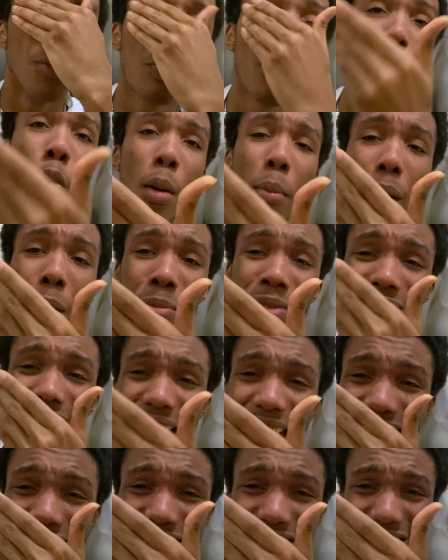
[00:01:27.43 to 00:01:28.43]
Bro, mum's
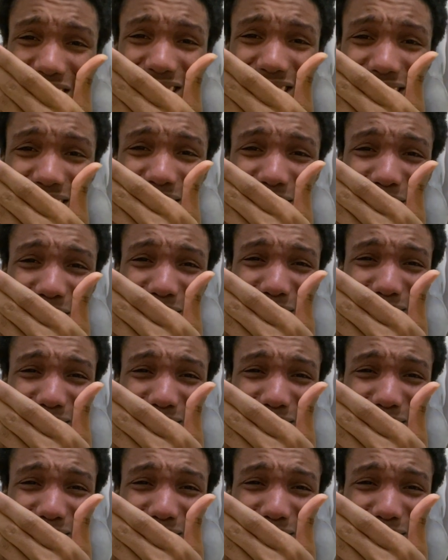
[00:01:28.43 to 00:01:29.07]
dead, G.